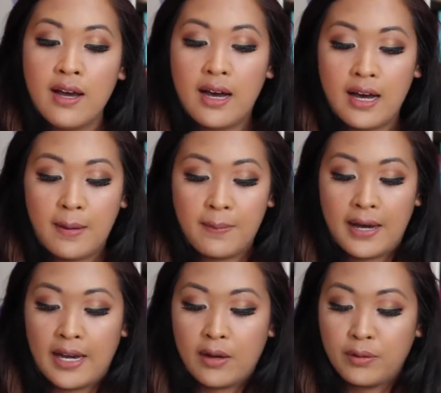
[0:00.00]

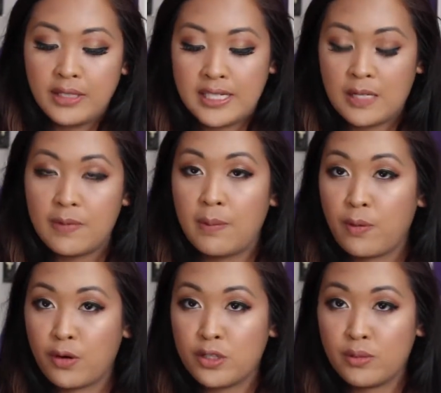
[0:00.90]
I only take my
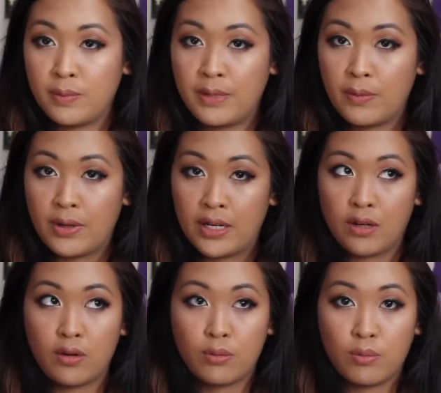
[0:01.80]
purse with me when I
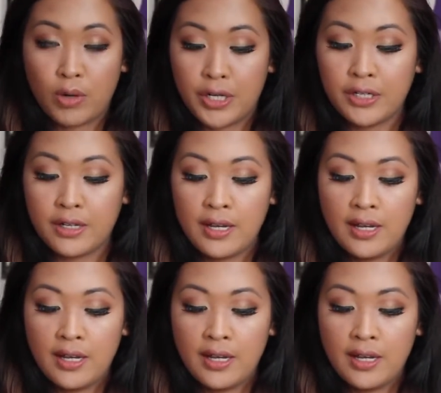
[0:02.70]
go to work,